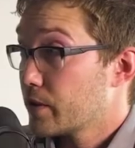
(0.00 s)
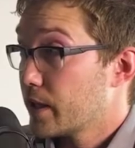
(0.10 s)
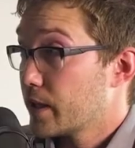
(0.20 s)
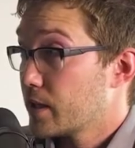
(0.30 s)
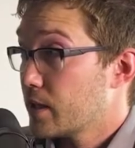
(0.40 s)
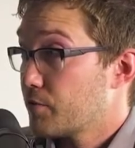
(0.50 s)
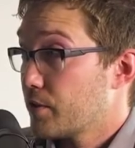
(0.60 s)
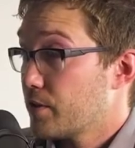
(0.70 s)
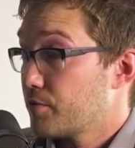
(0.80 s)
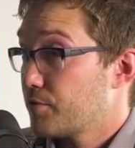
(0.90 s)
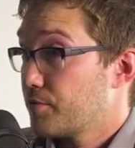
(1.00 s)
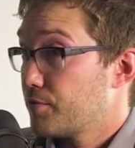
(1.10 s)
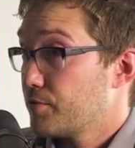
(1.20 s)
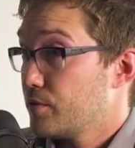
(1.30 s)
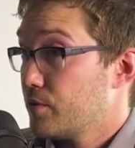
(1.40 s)
Like
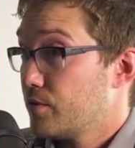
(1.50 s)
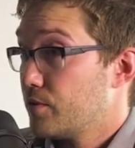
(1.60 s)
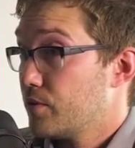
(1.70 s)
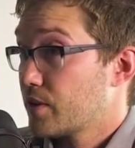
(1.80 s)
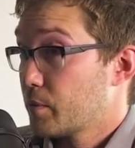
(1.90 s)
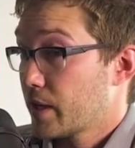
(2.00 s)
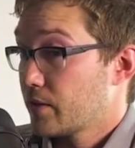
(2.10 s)
if someone